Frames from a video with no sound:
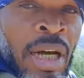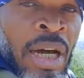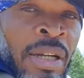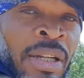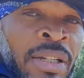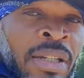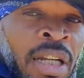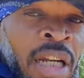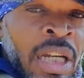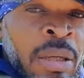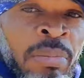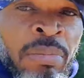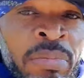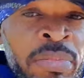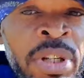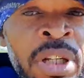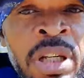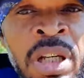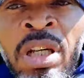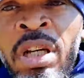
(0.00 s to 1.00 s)
At the time
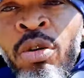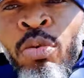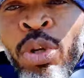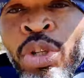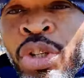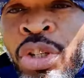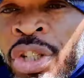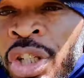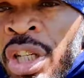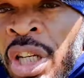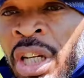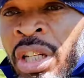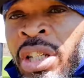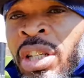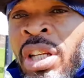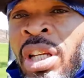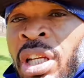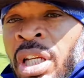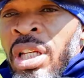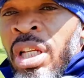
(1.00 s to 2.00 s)
when you did
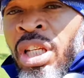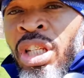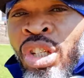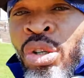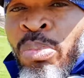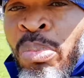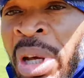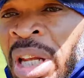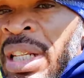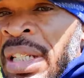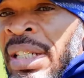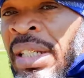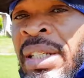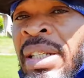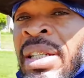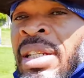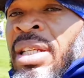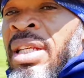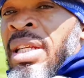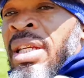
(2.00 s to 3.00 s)
it, you meant it.